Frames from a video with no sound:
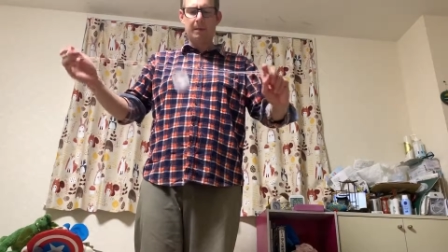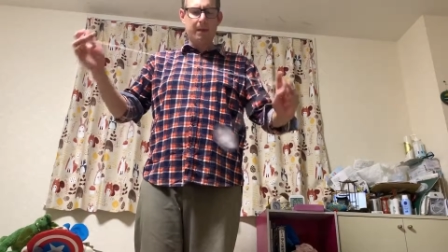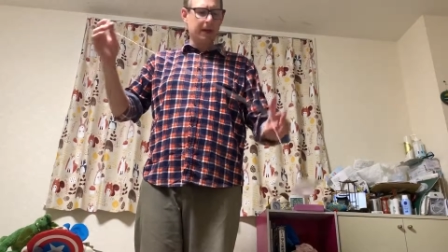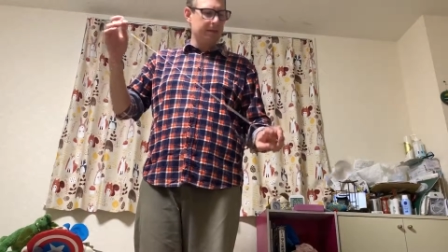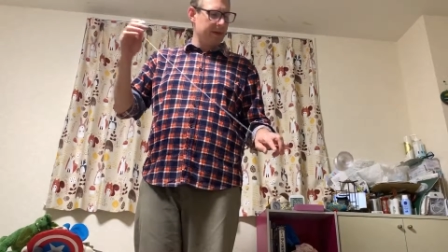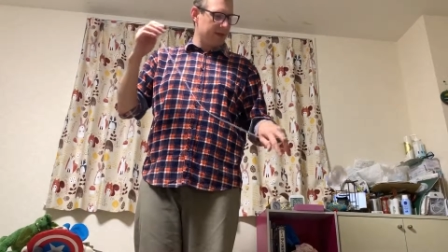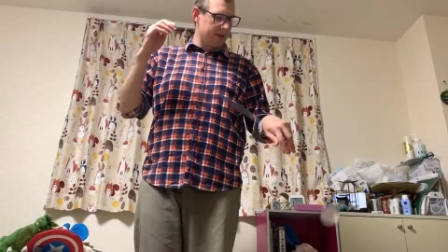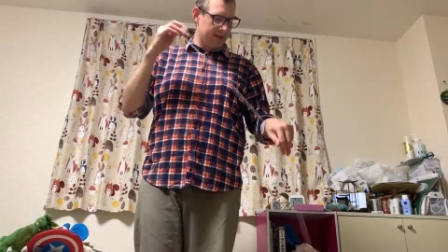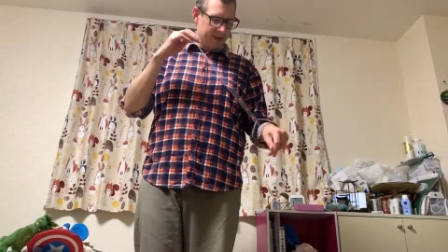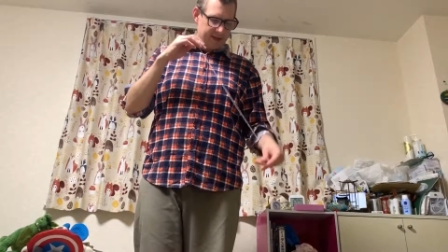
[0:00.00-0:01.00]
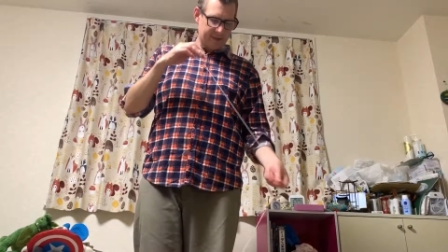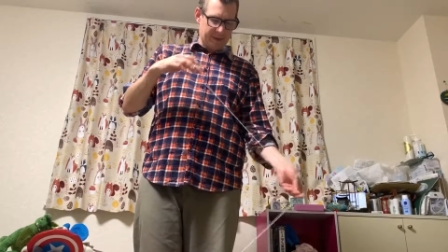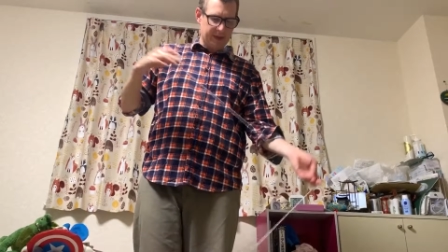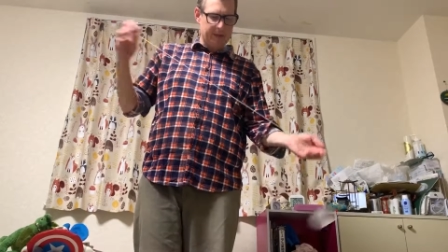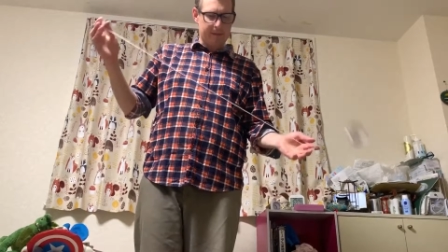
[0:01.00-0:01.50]
bugging me recently,
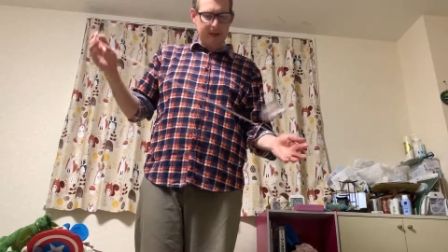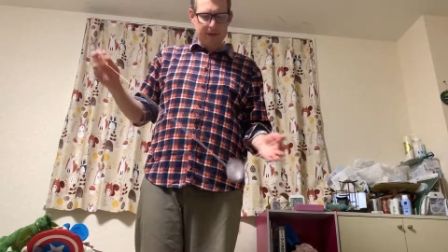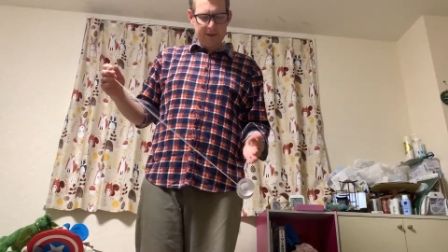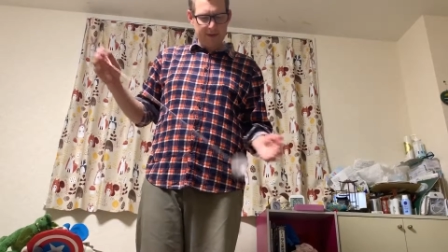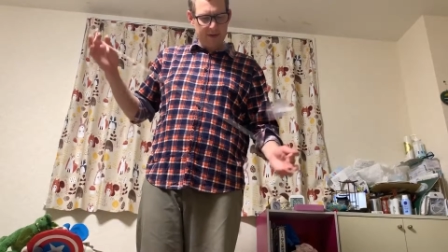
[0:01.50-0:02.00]
especially in metals.